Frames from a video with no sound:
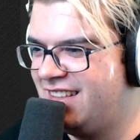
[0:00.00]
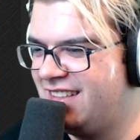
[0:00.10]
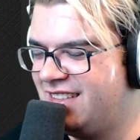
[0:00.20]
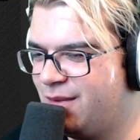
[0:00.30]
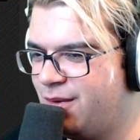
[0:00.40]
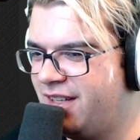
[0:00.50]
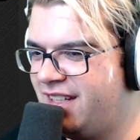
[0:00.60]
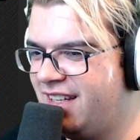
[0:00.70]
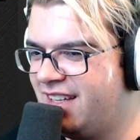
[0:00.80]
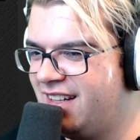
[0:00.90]
It's
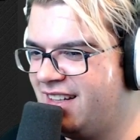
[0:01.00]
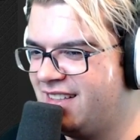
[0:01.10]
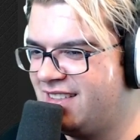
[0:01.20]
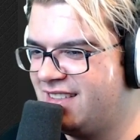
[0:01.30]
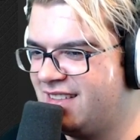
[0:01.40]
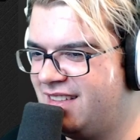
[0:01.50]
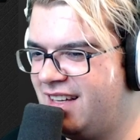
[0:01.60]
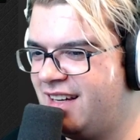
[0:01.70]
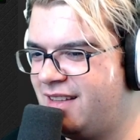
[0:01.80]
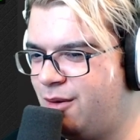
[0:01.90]
ridiculous.
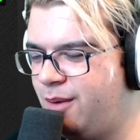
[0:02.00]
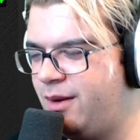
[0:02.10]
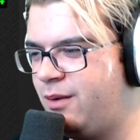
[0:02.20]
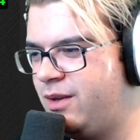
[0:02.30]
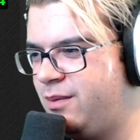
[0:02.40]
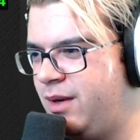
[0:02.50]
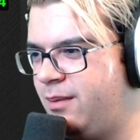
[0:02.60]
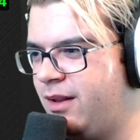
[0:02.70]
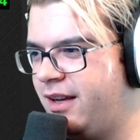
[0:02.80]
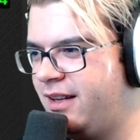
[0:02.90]
Yeah, 3-bet was
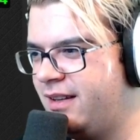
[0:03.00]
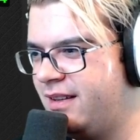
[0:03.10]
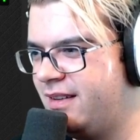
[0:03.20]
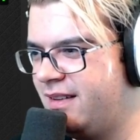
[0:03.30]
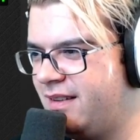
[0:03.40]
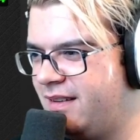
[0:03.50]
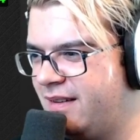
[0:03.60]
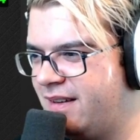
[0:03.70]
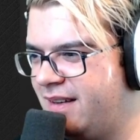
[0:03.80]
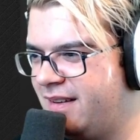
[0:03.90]
big blind.
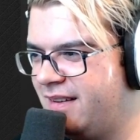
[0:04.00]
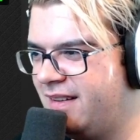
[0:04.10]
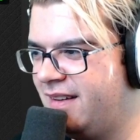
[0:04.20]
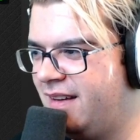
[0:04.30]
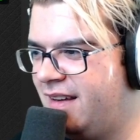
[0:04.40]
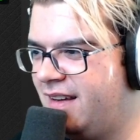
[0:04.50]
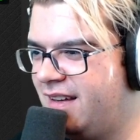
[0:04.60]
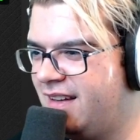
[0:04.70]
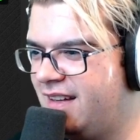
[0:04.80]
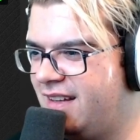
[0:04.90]
Okay.
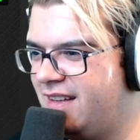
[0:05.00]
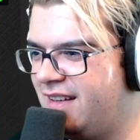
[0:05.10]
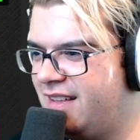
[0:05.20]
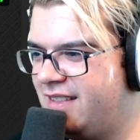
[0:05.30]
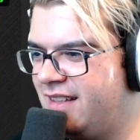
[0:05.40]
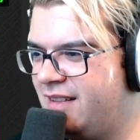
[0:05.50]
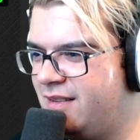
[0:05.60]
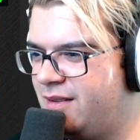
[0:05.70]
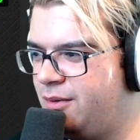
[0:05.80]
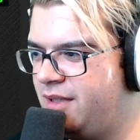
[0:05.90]
Nice
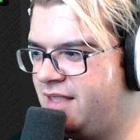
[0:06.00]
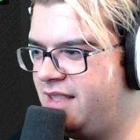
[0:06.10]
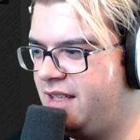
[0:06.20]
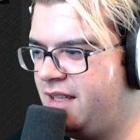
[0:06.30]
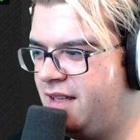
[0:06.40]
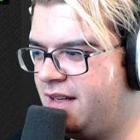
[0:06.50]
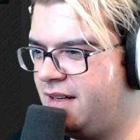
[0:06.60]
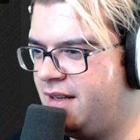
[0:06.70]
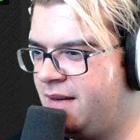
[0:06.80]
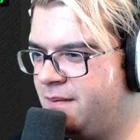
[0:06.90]
hand. So we see
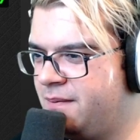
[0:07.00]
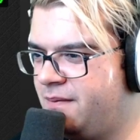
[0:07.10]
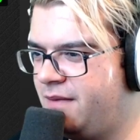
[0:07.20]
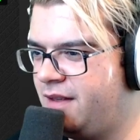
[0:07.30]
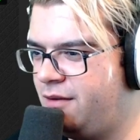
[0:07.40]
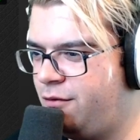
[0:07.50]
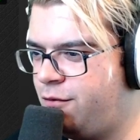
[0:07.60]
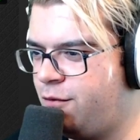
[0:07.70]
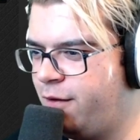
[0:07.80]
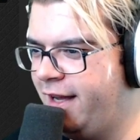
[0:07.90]

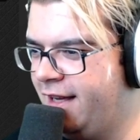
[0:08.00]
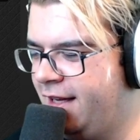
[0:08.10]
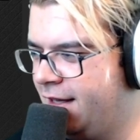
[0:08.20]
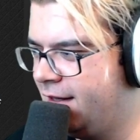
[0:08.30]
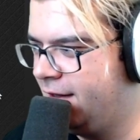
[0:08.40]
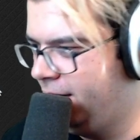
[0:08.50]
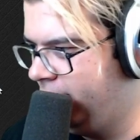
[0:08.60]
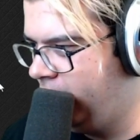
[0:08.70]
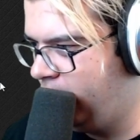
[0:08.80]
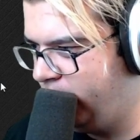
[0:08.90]
Fring
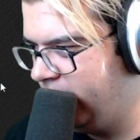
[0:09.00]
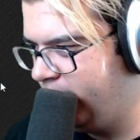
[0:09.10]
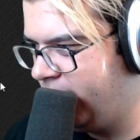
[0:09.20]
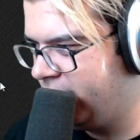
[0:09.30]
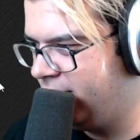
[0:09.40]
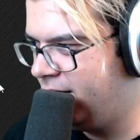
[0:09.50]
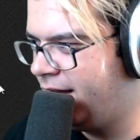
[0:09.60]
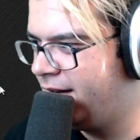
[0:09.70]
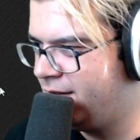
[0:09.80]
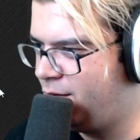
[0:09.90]
opening button,
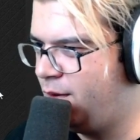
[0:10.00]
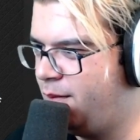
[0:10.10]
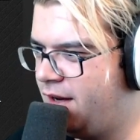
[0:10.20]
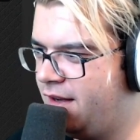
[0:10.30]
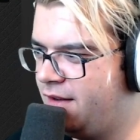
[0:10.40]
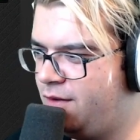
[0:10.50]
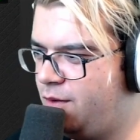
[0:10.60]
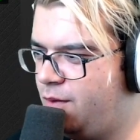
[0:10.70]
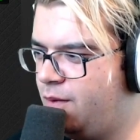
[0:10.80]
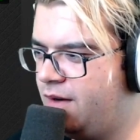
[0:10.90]
Linus 3-betting
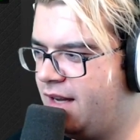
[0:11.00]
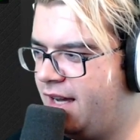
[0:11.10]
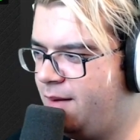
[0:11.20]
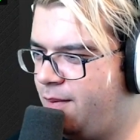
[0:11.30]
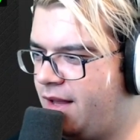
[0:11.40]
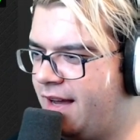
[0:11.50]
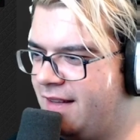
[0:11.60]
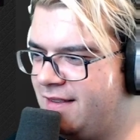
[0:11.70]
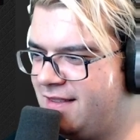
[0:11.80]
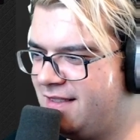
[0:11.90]
to 9
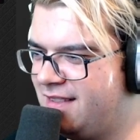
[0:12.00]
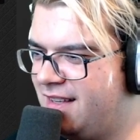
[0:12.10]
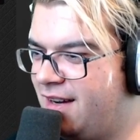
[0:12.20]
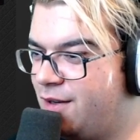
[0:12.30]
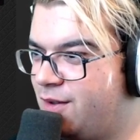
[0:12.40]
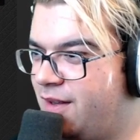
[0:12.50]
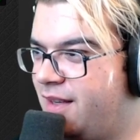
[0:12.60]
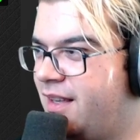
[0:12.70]
blinds, actually.